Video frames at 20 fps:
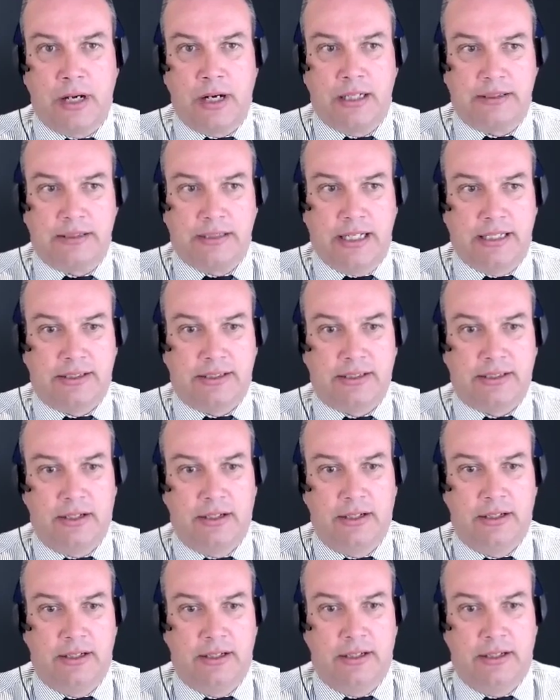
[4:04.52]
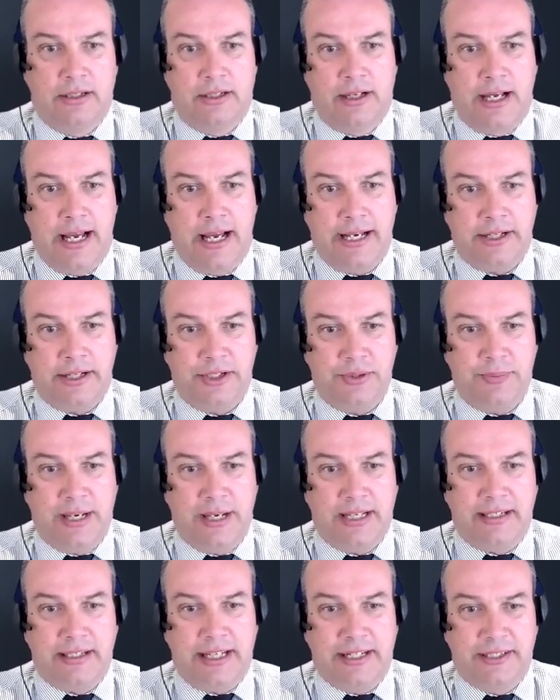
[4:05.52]
process. How did you
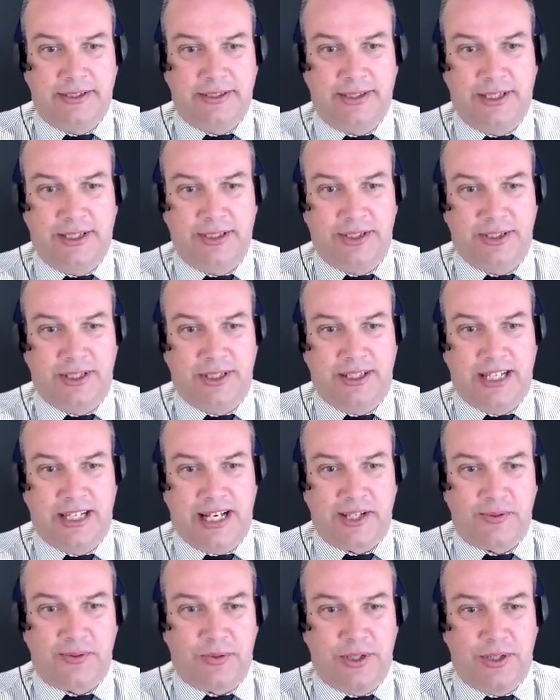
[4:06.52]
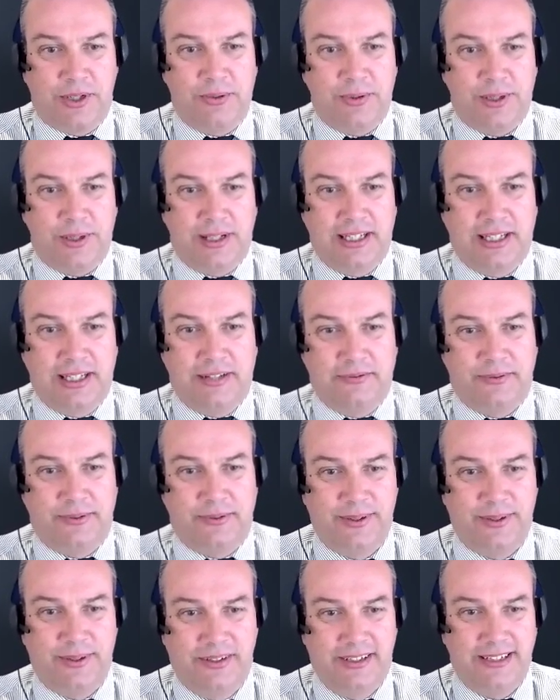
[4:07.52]
make that decision that that's where you want to live
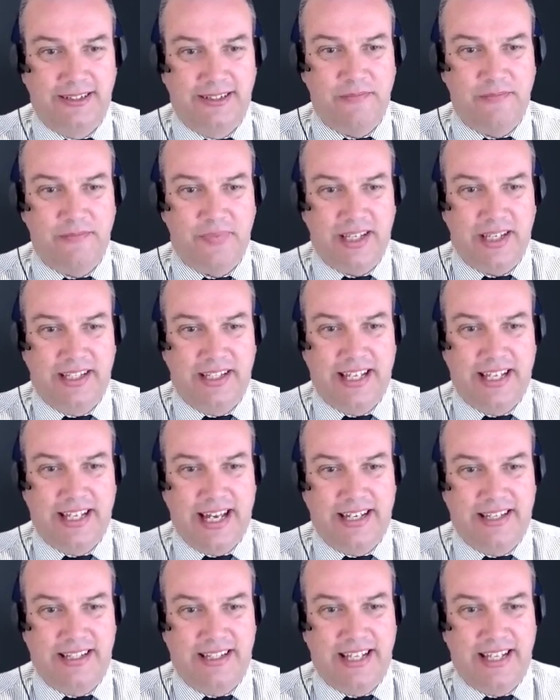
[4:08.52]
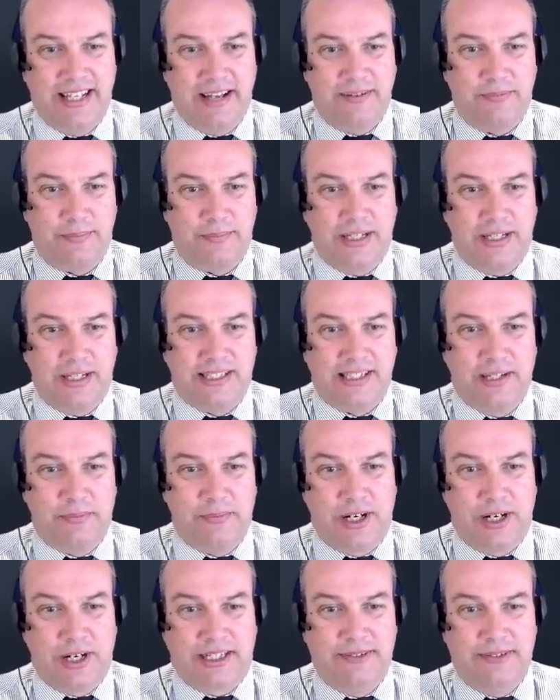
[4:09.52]
in that place in the
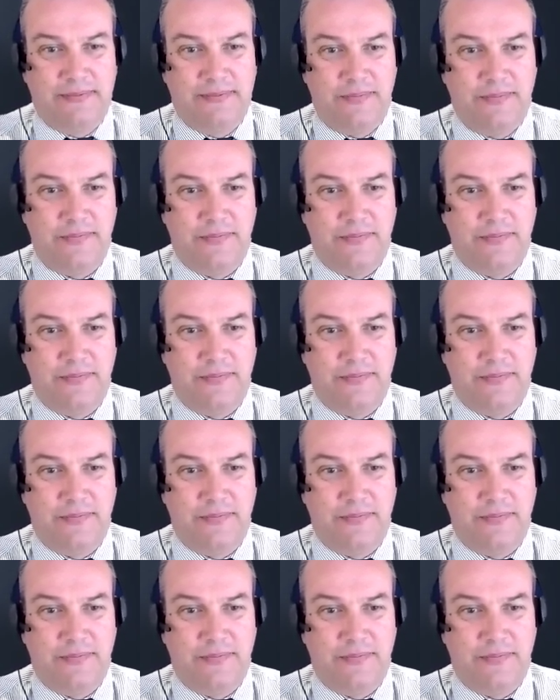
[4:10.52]
market?